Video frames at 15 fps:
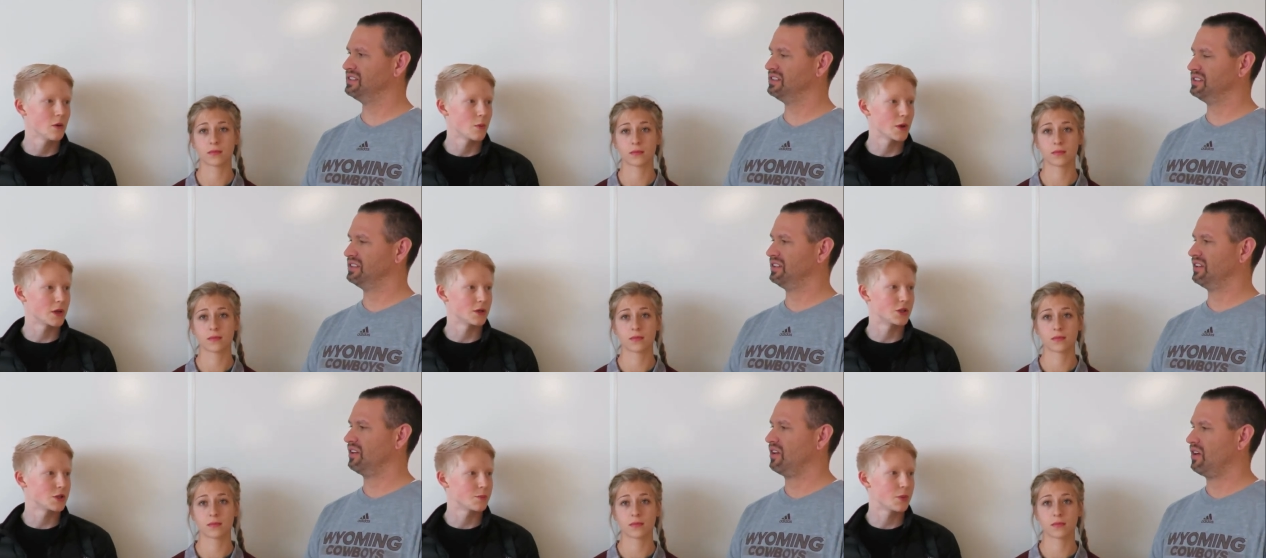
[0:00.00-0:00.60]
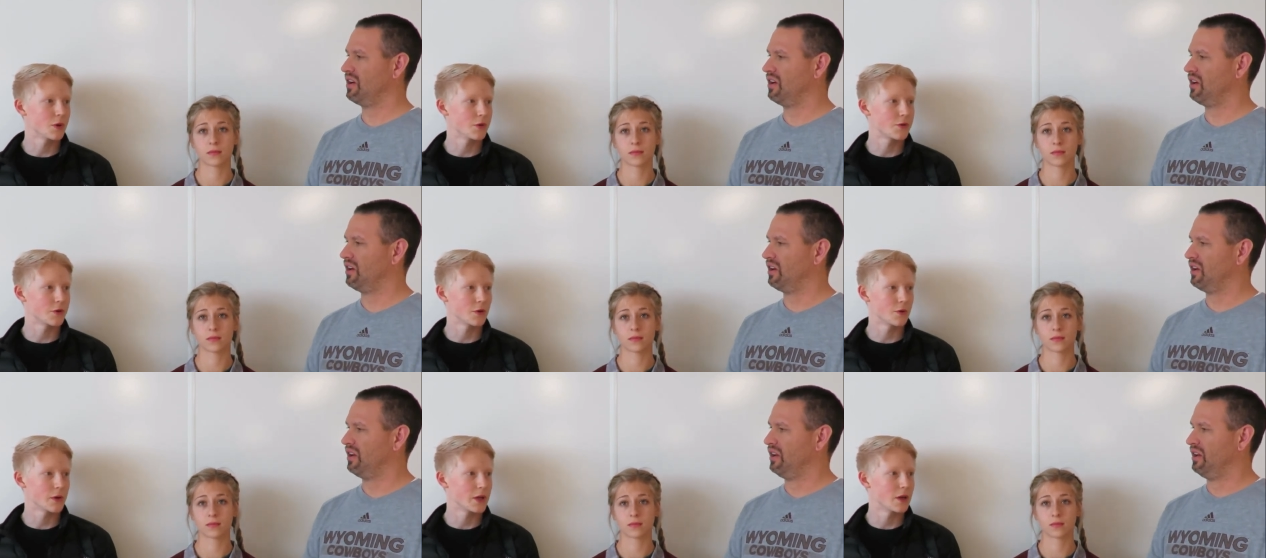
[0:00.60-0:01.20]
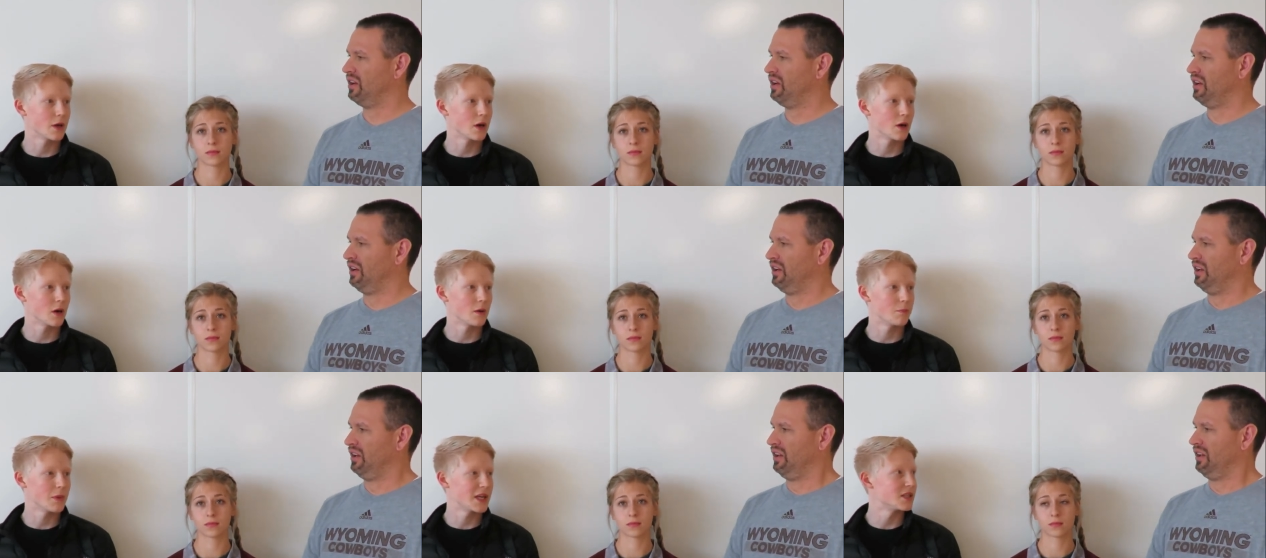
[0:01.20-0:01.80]
Speaker 1: we could just pull through. And
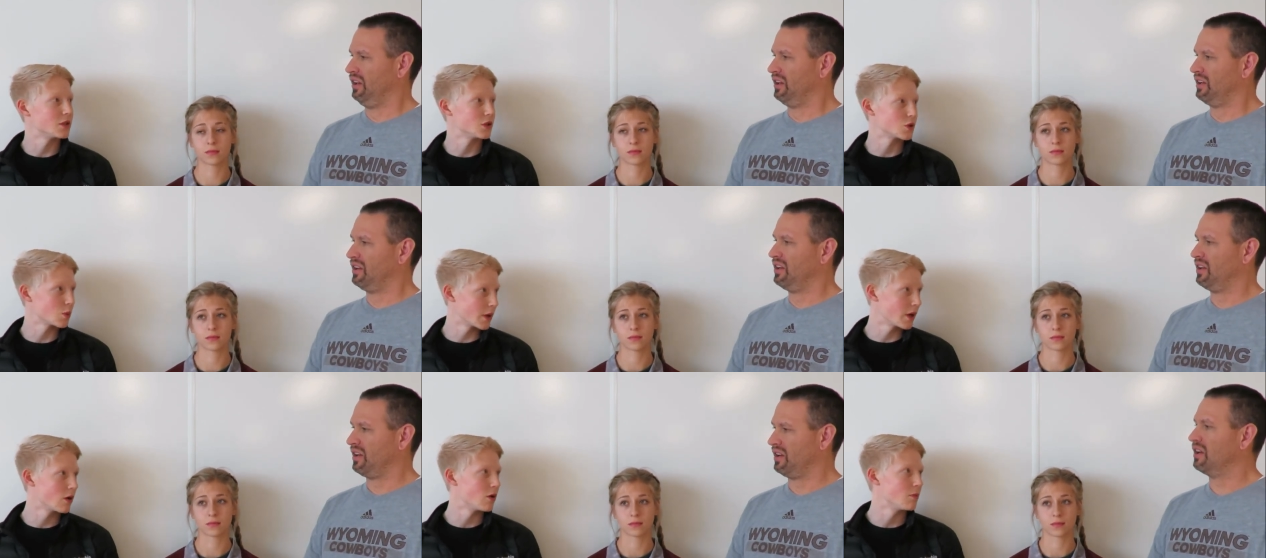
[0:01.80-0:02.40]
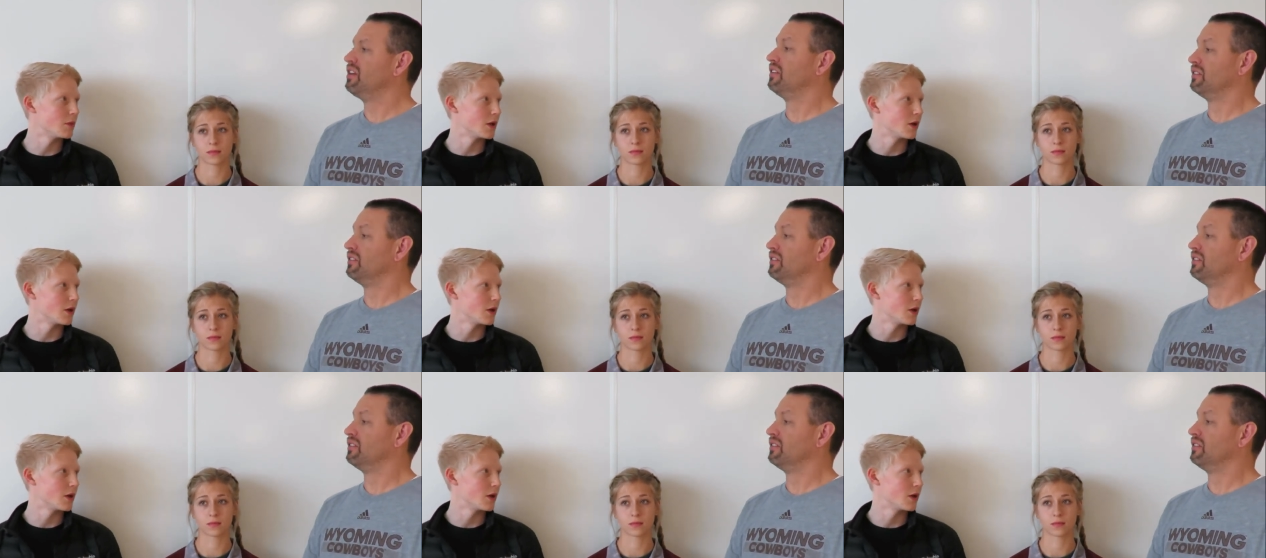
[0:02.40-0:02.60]
Mason Swingholm,